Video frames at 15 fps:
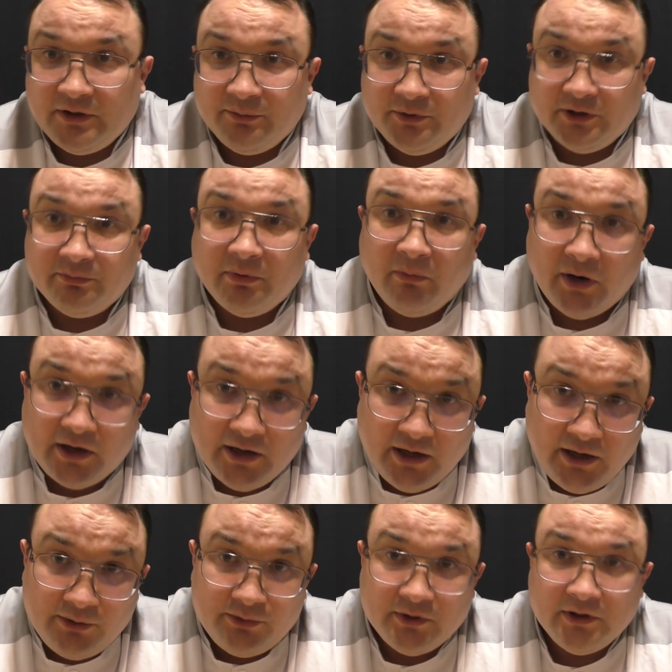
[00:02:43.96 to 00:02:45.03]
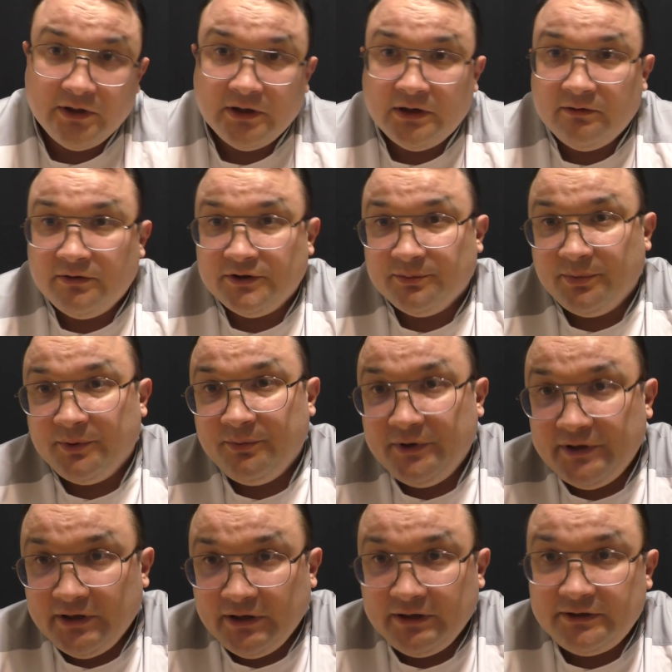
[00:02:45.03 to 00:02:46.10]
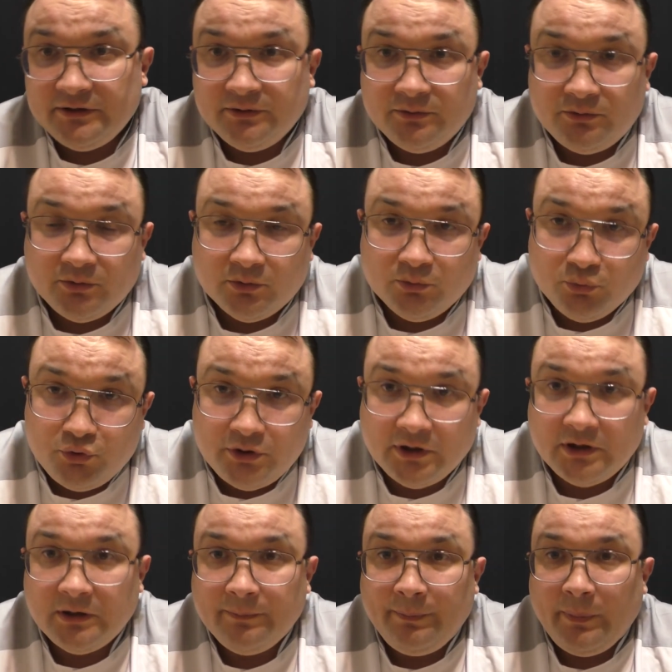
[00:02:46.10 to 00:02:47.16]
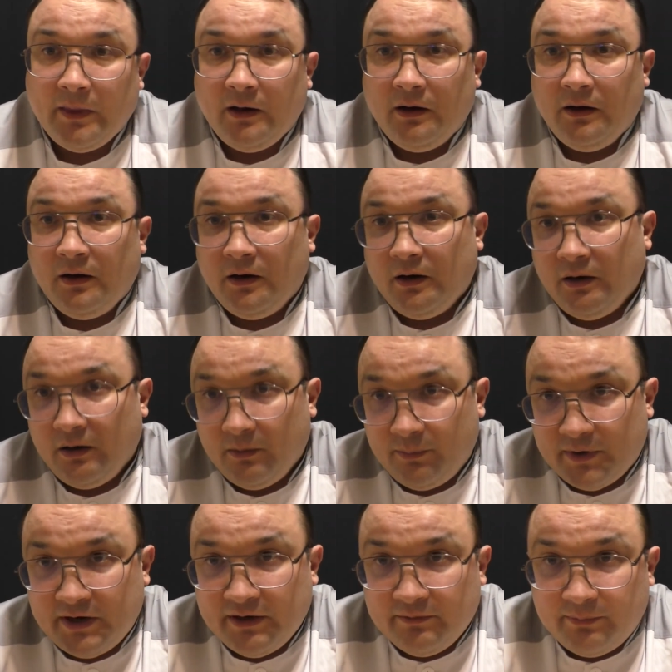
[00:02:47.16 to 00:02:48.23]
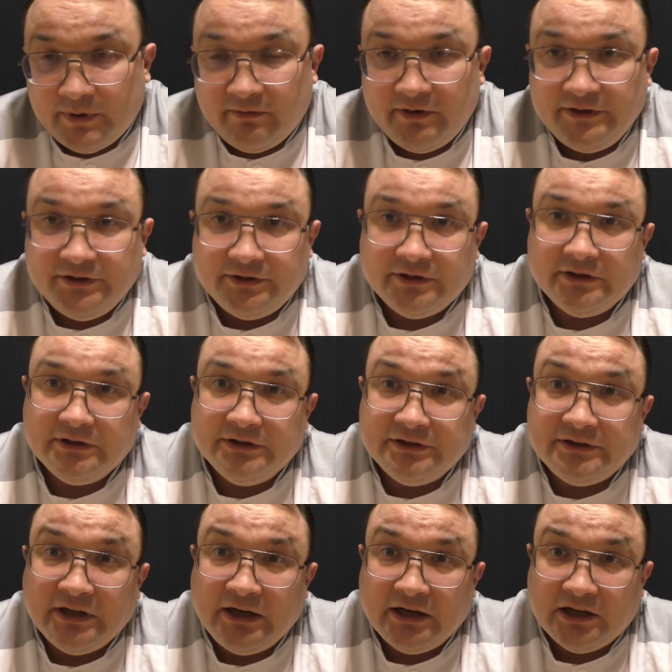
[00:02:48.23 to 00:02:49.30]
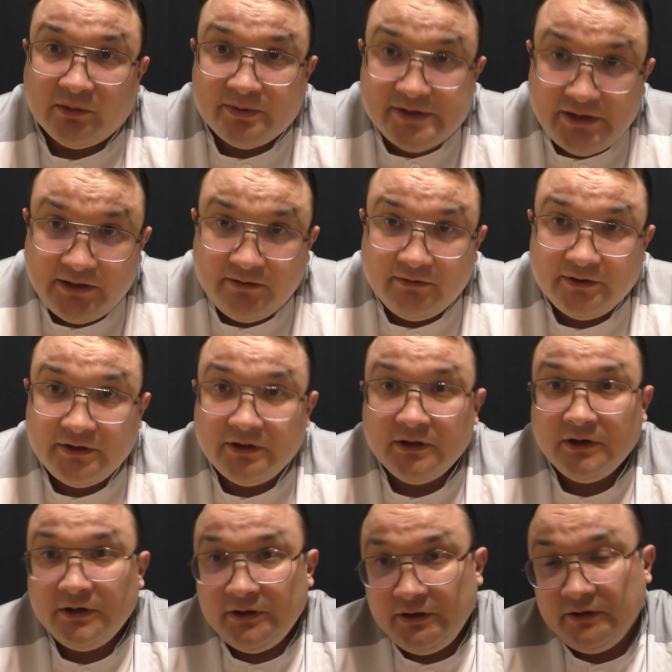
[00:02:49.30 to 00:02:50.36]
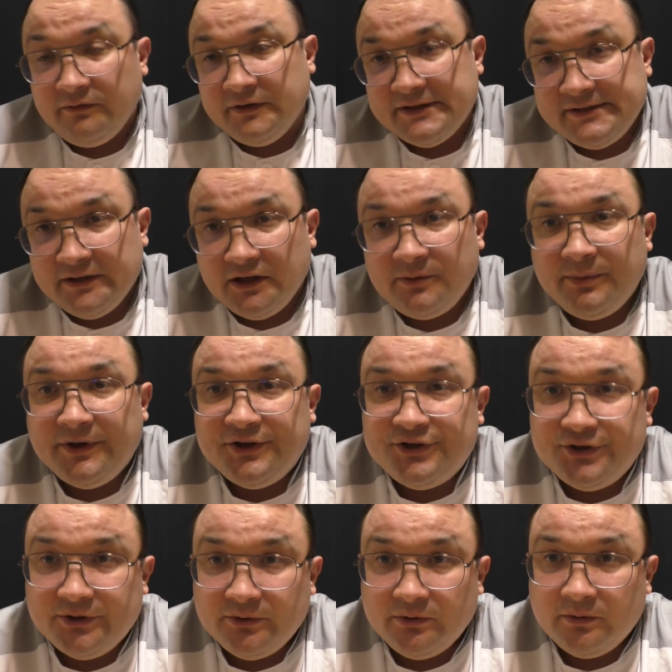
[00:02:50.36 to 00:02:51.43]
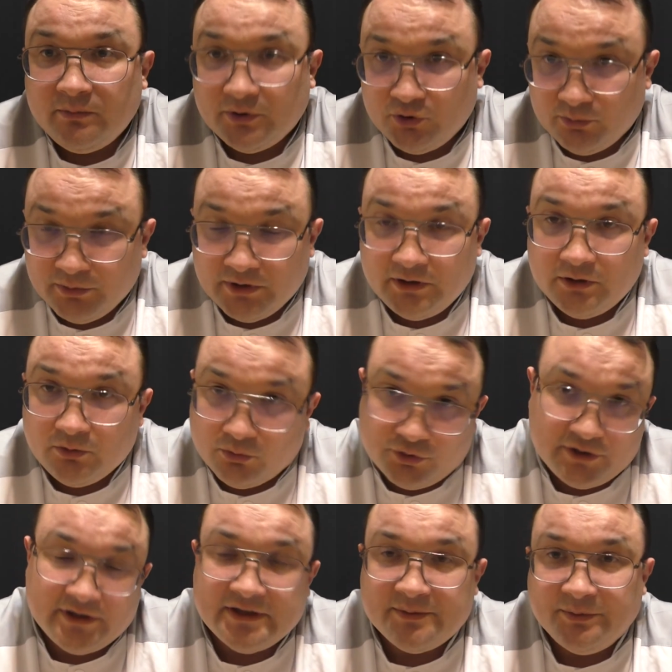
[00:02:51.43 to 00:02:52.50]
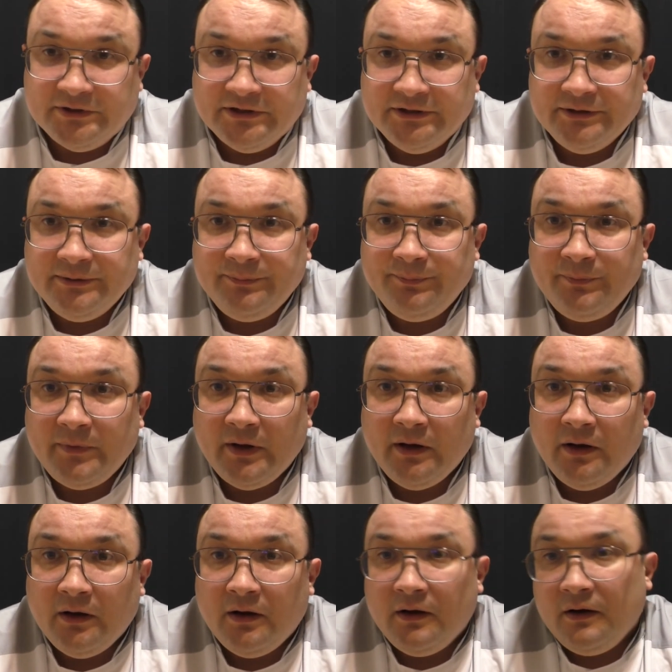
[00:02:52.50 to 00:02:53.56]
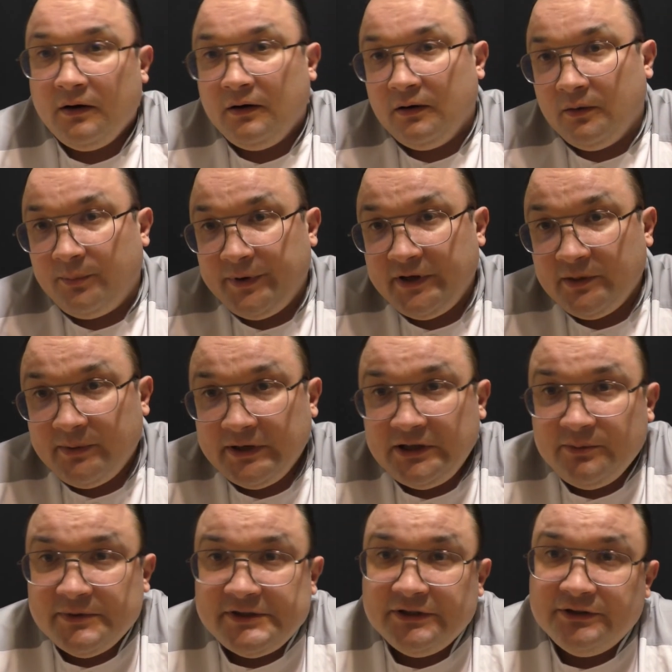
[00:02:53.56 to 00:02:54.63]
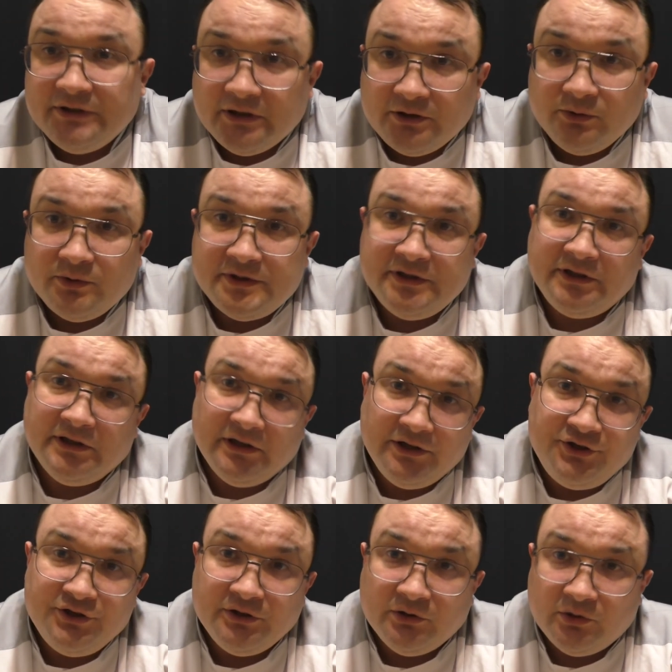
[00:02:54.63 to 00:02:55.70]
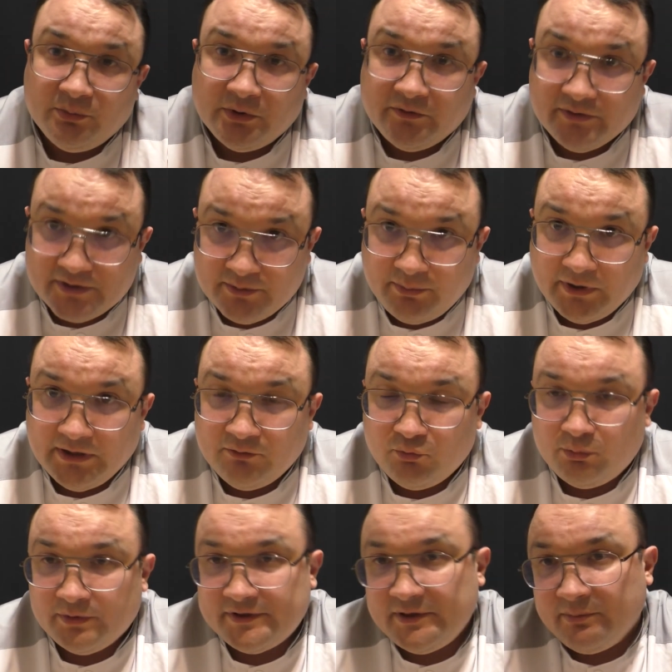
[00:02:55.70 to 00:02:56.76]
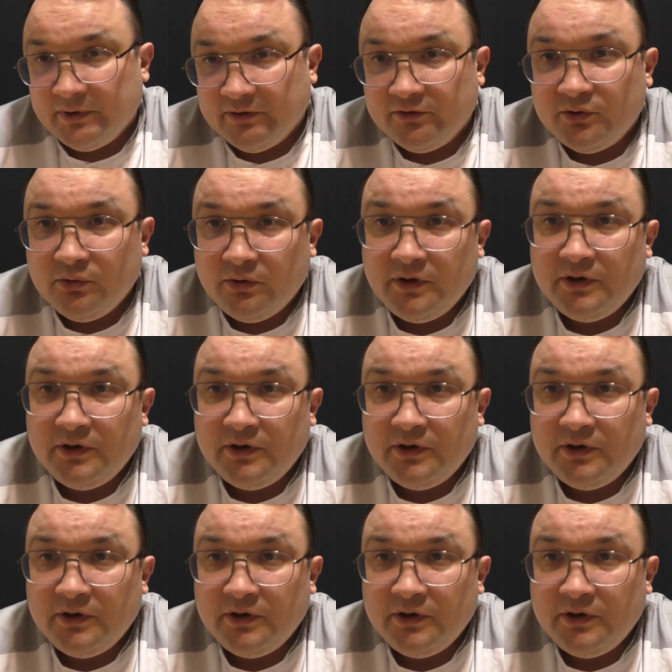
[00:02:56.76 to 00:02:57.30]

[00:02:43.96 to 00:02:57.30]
If it's necessary to diagnose and treat any rashes in the area of sexual organs, you can consult dermatologists and venereologists of our paid medical center of Dermatovenerologic Dispensary in Moscow.